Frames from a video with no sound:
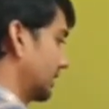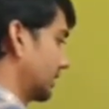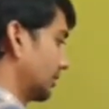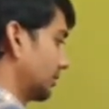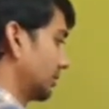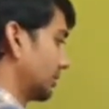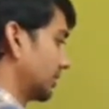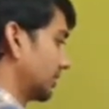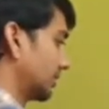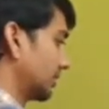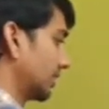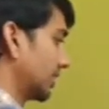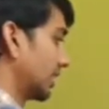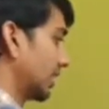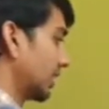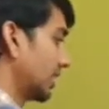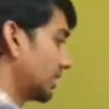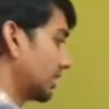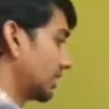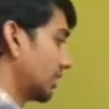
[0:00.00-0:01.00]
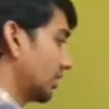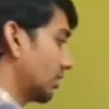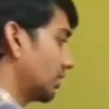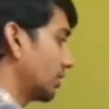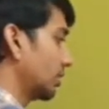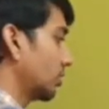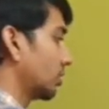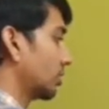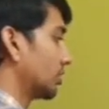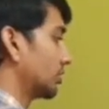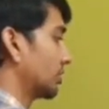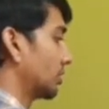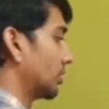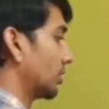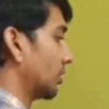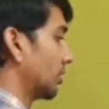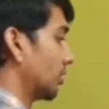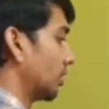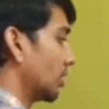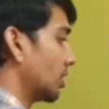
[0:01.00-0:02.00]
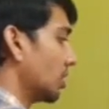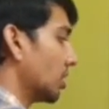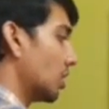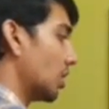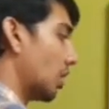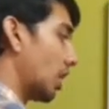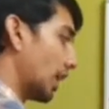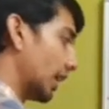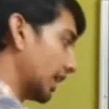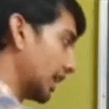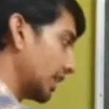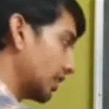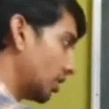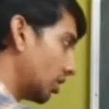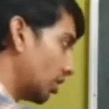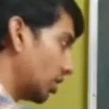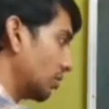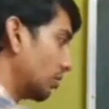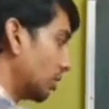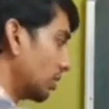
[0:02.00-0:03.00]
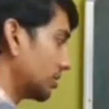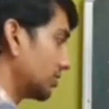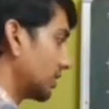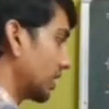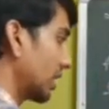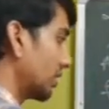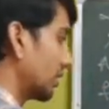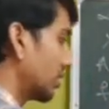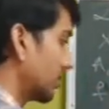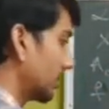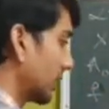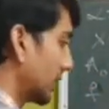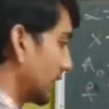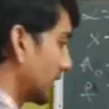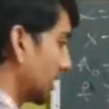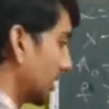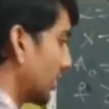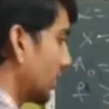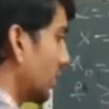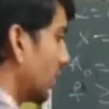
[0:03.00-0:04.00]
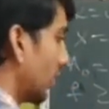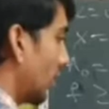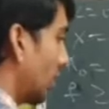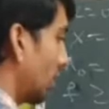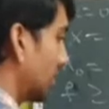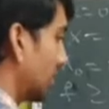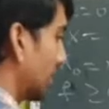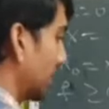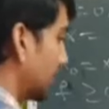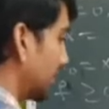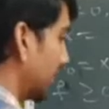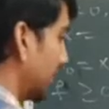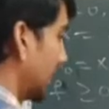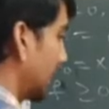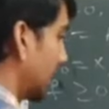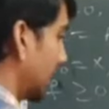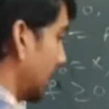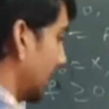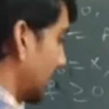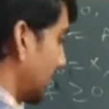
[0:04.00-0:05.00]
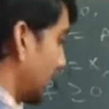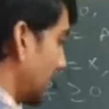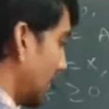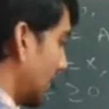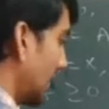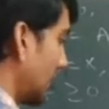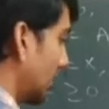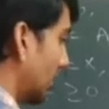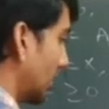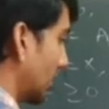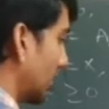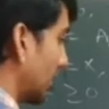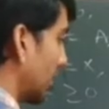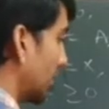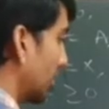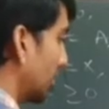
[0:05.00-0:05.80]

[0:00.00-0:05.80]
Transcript: f is greater than or equal to 0 again almost everywhere on the set a naught,